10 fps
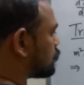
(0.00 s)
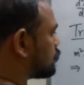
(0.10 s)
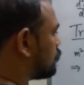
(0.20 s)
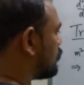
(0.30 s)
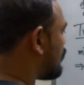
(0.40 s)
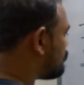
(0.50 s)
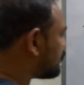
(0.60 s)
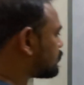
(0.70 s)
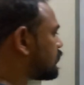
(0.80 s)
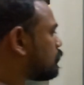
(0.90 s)
So, and
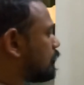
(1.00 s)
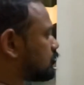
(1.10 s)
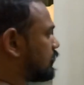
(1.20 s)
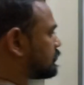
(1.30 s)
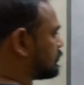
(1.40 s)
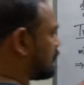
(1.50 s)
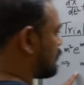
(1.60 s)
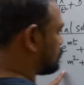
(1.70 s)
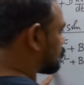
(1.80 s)
this equation has a name.